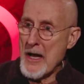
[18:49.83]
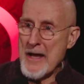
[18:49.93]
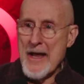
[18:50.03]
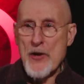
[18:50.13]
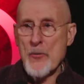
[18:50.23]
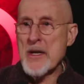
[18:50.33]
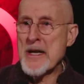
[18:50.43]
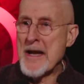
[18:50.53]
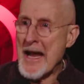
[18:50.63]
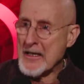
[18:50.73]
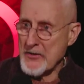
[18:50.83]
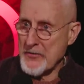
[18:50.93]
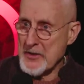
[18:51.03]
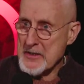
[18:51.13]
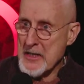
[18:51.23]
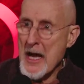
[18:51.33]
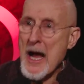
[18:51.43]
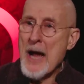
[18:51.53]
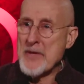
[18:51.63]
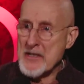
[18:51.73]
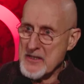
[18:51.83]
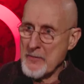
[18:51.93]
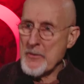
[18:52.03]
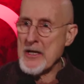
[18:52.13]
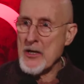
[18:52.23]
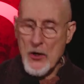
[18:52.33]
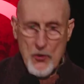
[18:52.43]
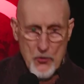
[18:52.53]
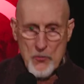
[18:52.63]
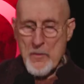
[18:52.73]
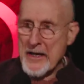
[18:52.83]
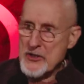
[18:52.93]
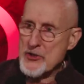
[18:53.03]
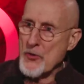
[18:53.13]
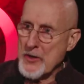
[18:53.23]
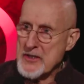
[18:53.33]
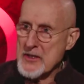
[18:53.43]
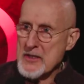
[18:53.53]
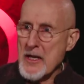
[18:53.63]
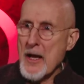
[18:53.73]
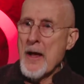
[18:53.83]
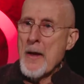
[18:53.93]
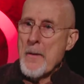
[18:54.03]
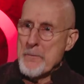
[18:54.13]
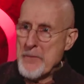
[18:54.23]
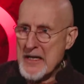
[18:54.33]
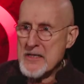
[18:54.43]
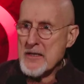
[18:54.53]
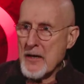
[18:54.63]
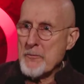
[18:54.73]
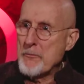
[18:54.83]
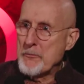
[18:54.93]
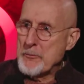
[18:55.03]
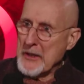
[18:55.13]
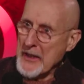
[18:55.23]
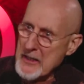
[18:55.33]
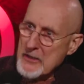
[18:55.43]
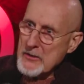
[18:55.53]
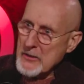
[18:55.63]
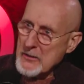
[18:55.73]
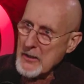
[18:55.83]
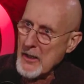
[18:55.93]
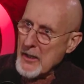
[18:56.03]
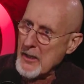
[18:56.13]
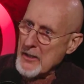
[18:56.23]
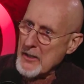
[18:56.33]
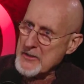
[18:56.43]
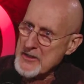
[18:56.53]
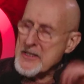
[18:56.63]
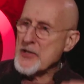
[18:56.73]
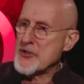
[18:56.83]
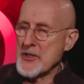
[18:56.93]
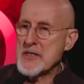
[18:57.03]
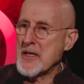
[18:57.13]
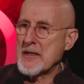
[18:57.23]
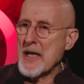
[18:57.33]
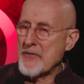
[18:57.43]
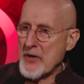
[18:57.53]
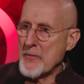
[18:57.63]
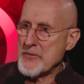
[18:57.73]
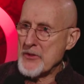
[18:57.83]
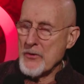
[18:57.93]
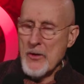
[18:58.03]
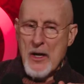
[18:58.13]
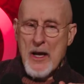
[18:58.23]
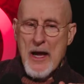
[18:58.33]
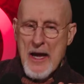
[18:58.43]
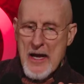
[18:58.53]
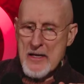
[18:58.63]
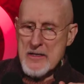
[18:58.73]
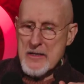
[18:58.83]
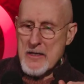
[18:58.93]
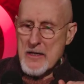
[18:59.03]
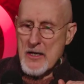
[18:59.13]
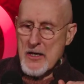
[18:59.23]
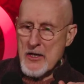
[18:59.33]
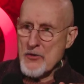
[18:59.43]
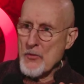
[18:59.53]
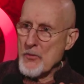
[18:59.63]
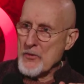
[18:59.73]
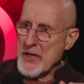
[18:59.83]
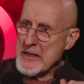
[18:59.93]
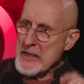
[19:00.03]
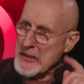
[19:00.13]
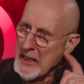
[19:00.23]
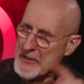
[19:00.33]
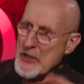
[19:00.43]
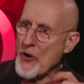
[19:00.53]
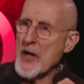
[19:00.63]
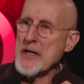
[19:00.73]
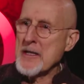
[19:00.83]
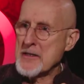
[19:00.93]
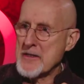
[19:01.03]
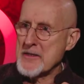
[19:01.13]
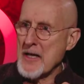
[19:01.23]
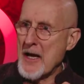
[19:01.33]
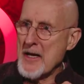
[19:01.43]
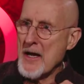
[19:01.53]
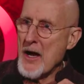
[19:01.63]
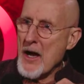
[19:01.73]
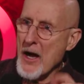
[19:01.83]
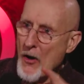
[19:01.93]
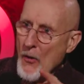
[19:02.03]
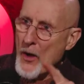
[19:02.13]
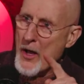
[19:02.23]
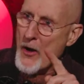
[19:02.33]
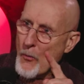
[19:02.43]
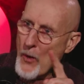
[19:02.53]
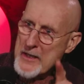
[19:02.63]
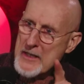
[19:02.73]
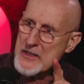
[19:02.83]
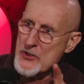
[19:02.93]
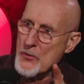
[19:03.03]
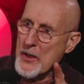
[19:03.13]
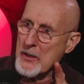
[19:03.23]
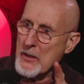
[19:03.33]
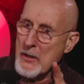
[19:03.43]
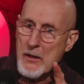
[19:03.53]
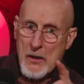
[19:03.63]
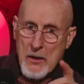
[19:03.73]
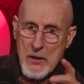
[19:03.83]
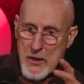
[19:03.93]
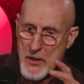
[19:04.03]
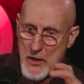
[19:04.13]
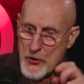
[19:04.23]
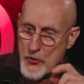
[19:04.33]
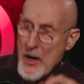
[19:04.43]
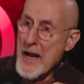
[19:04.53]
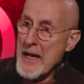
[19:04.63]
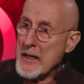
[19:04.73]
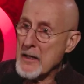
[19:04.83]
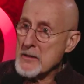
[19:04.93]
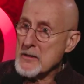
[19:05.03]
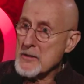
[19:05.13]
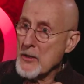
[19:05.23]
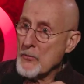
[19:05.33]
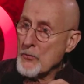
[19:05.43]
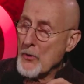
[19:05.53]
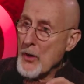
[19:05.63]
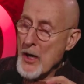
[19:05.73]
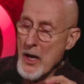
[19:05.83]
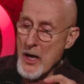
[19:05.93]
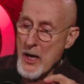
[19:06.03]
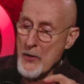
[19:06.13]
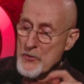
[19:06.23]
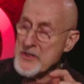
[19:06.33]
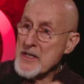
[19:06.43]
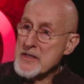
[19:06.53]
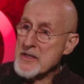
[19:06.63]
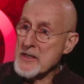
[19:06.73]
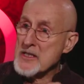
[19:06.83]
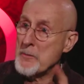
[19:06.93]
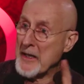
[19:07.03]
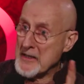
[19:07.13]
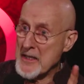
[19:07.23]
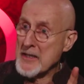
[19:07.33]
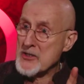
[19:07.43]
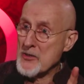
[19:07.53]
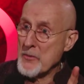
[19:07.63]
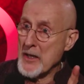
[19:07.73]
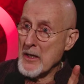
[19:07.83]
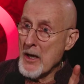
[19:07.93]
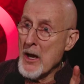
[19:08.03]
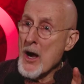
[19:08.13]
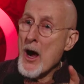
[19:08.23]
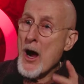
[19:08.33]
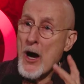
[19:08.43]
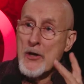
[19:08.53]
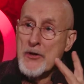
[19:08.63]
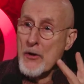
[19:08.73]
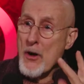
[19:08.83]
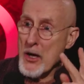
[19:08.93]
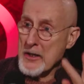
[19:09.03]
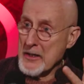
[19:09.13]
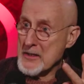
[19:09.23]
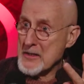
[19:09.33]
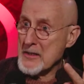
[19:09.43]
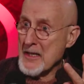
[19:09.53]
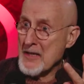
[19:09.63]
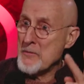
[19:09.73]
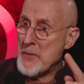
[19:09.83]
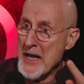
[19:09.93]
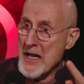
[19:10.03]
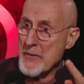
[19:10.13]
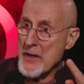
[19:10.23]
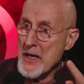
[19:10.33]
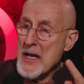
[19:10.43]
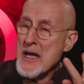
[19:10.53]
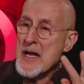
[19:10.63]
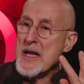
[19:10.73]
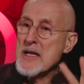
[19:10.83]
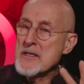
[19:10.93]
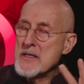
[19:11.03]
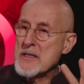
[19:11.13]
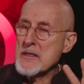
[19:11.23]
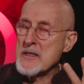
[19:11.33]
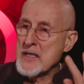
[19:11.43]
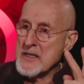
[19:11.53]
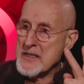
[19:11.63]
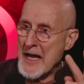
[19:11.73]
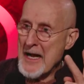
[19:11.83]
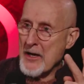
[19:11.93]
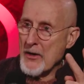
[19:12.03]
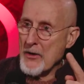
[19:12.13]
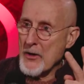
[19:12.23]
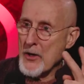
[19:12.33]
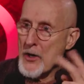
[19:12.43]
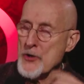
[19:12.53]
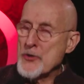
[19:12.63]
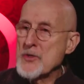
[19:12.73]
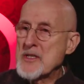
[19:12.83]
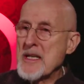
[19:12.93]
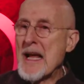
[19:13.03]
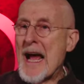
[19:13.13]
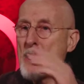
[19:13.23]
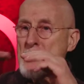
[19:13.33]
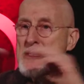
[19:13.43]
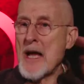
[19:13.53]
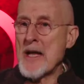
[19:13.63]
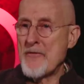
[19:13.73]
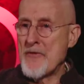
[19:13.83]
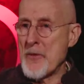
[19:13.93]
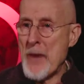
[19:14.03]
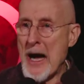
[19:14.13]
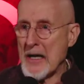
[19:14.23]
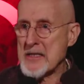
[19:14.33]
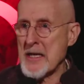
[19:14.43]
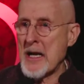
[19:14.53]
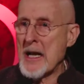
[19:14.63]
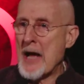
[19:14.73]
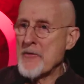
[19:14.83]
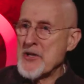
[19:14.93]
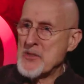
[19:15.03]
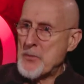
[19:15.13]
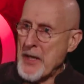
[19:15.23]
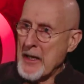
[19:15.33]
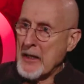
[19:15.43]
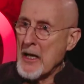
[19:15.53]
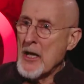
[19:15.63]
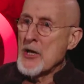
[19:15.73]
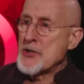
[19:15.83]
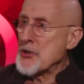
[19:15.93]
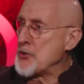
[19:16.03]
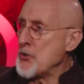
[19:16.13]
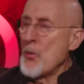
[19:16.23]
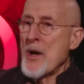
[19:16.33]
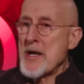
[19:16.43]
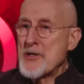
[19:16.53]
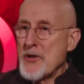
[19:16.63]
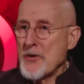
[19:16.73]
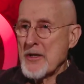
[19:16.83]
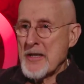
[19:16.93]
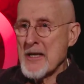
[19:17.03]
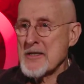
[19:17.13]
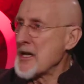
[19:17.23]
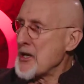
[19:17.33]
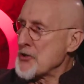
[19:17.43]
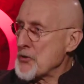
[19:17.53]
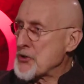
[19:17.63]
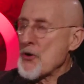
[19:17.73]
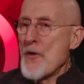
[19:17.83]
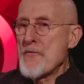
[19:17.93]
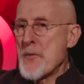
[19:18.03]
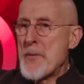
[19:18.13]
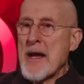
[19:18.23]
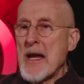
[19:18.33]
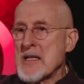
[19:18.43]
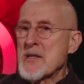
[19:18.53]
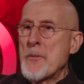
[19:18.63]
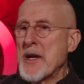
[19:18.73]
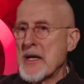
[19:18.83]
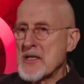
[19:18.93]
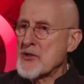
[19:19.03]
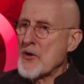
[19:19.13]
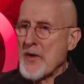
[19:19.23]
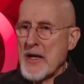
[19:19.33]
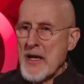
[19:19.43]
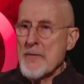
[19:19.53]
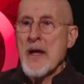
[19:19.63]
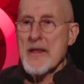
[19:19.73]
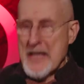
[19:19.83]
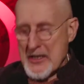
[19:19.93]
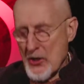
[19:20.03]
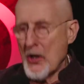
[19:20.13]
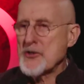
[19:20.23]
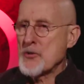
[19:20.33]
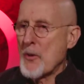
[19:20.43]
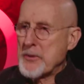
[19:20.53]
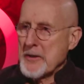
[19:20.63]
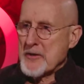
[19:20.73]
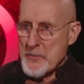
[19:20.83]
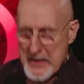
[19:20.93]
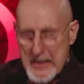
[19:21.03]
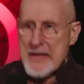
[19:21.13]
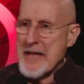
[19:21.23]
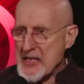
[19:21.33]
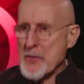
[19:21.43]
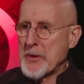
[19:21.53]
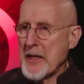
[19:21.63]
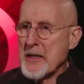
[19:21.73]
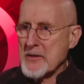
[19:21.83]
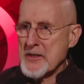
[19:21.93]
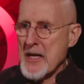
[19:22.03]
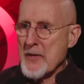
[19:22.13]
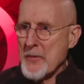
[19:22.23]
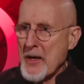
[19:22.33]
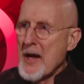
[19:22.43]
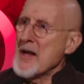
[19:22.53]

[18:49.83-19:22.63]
And I don't mean an activist, I mean somebody who makes choices based on political uh, decisions that they've come to. And you then let the audience decide oh, what he's doing, Craig uh, resistance makes sense to me. Mm. Arthur Hoggett's in Babe, his desire to see outside of the box and allow this pig to do what it do, does to serve the pig as the pig is serving him that's also a, to me that's a political statement